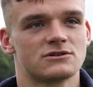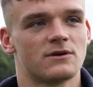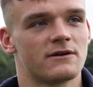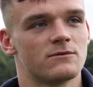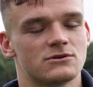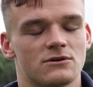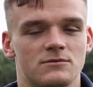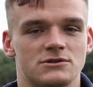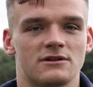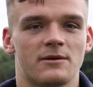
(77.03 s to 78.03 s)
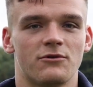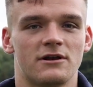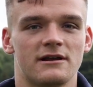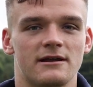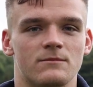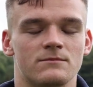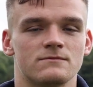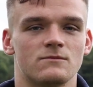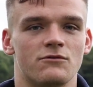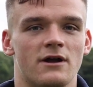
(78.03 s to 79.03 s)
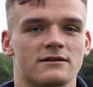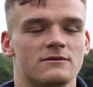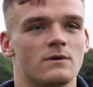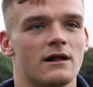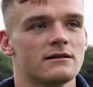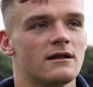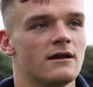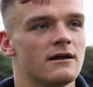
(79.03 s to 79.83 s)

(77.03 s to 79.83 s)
So I think we've done that brilliantly, and we reacted well.